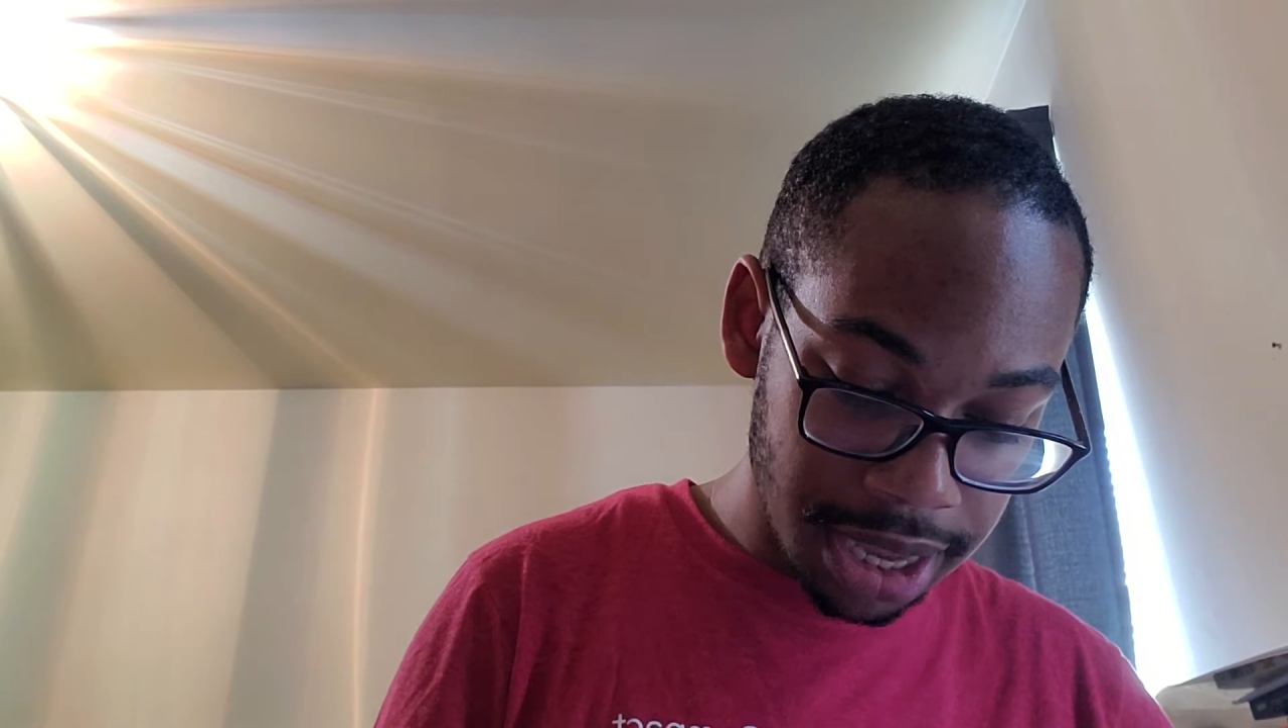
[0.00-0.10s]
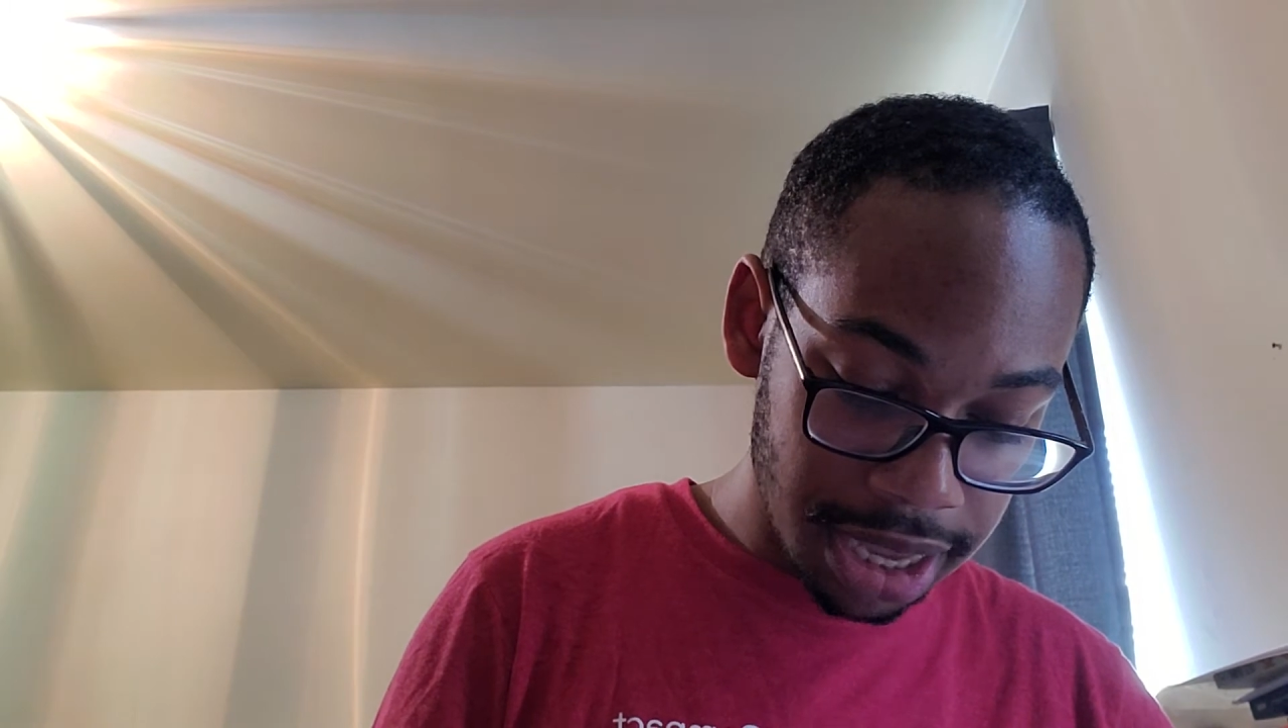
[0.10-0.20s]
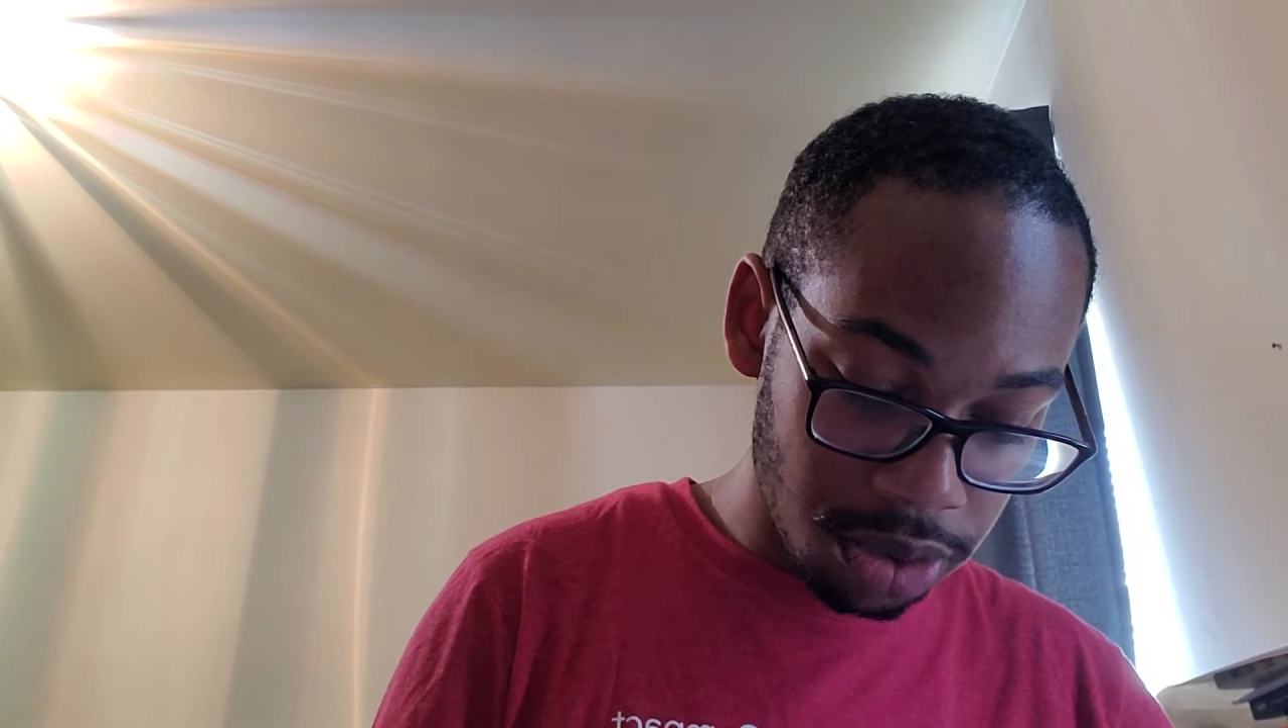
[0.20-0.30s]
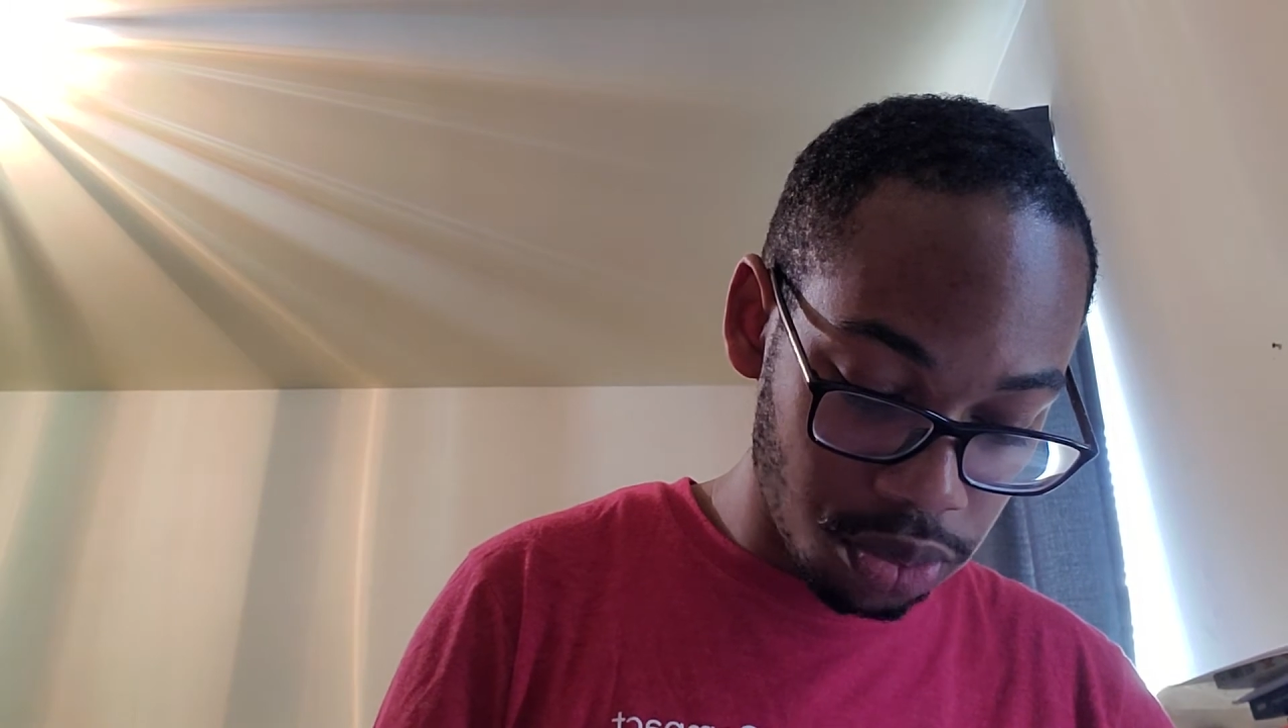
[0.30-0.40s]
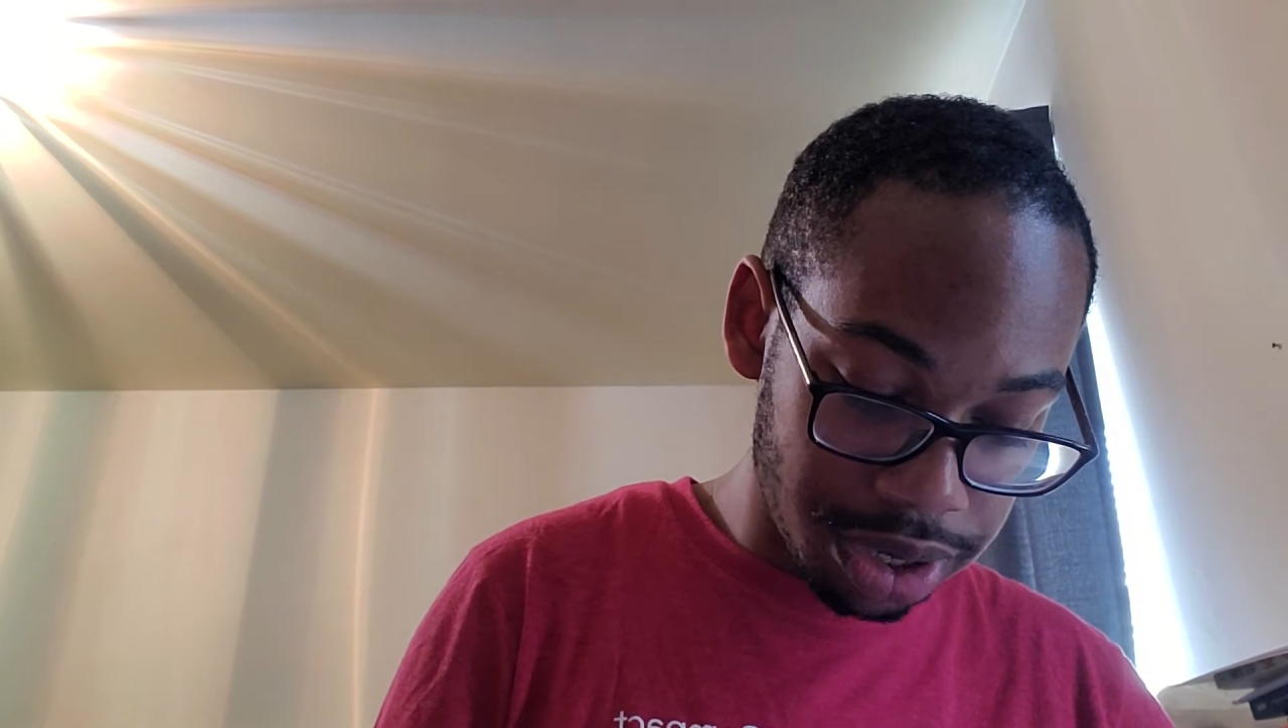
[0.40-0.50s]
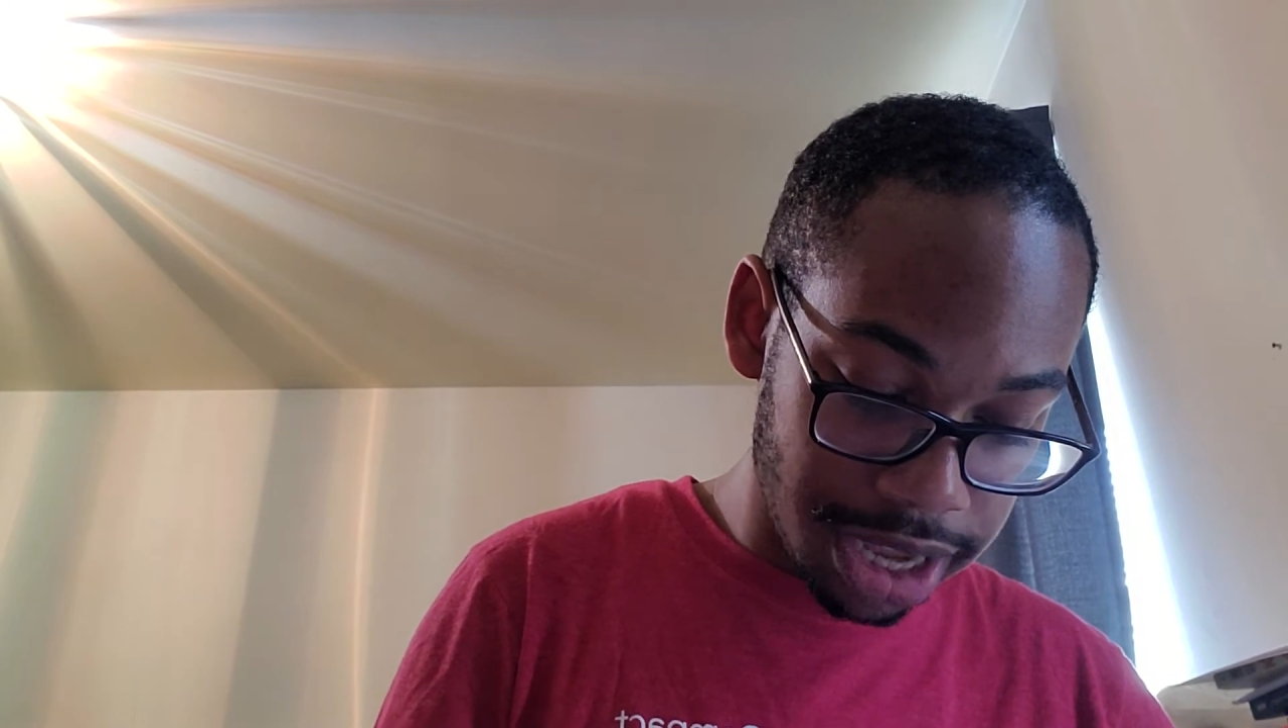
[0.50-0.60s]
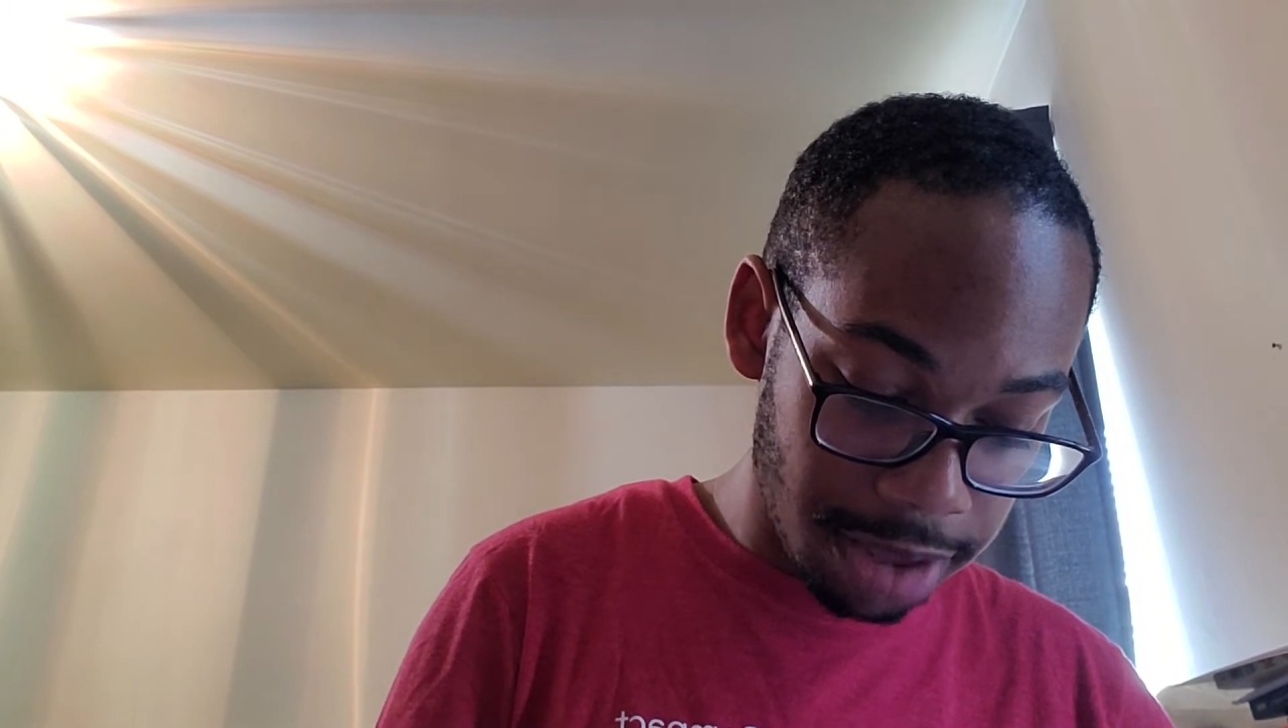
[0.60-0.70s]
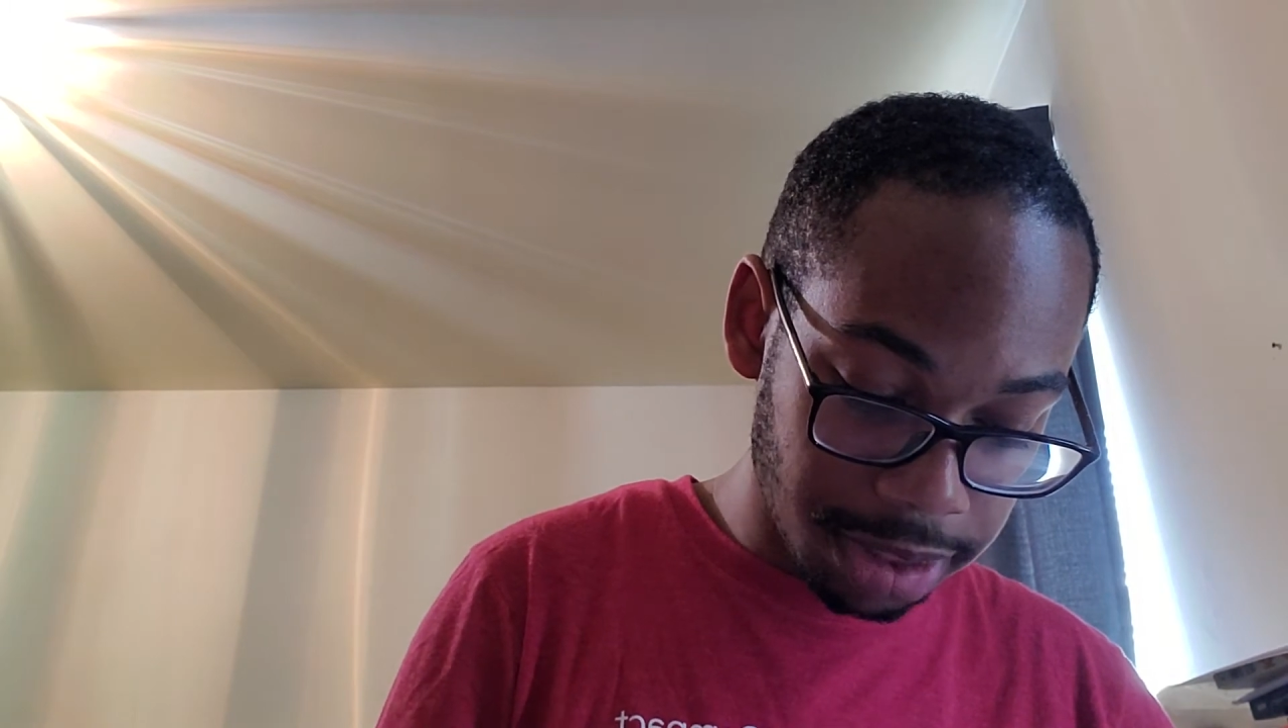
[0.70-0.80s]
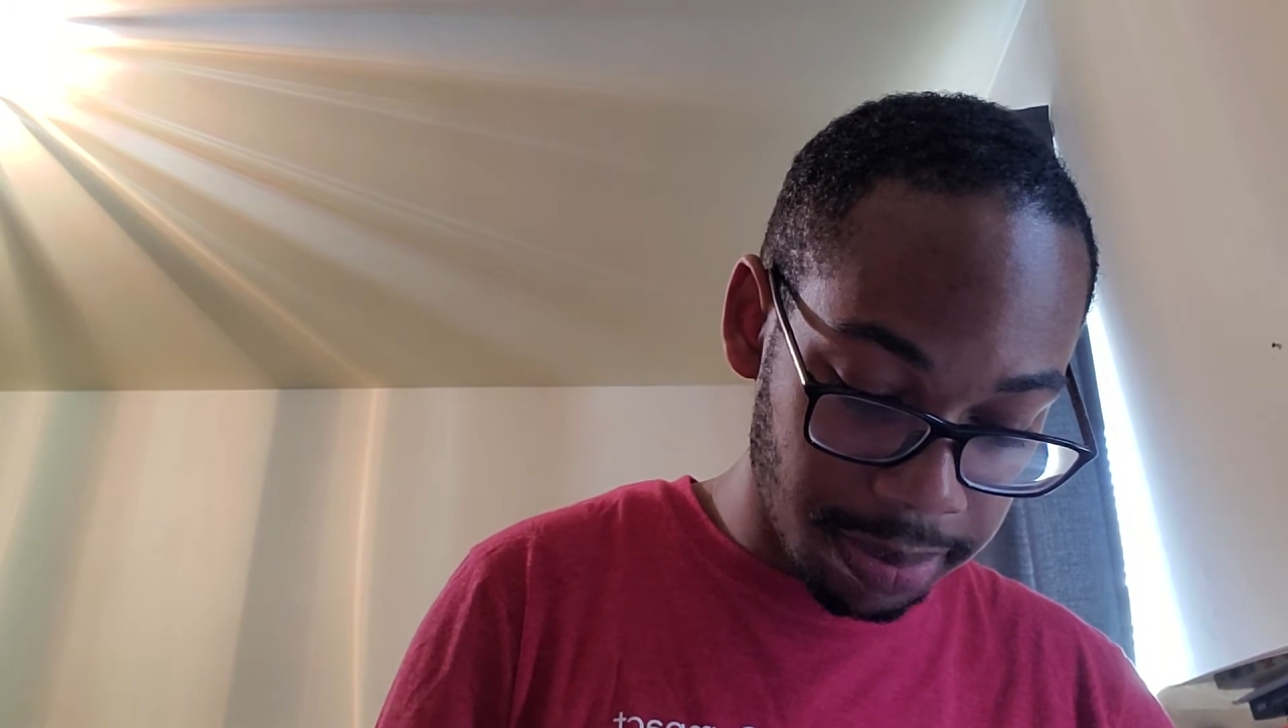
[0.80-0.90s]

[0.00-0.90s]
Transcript: It wouldn't help